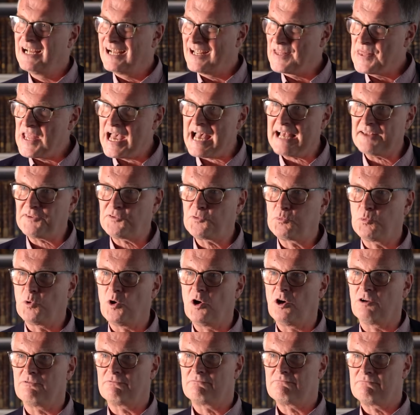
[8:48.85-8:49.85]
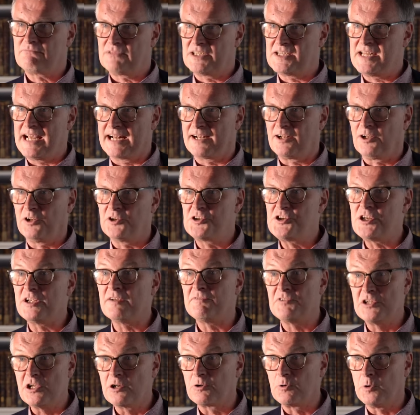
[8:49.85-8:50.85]
And that's what the technology
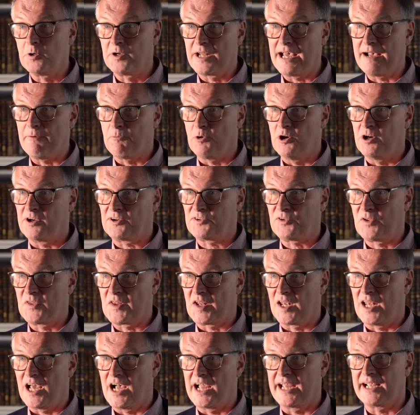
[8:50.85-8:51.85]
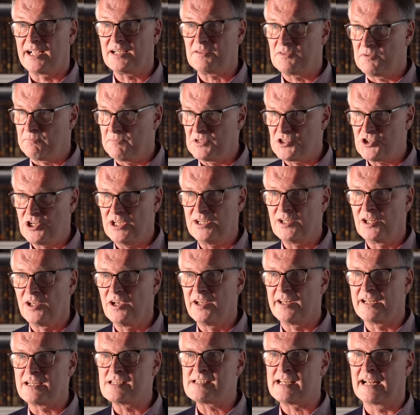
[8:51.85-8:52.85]
of neural networks and the like, the machine
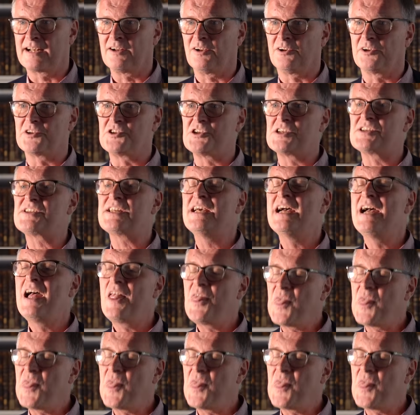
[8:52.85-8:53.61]
learning technologies,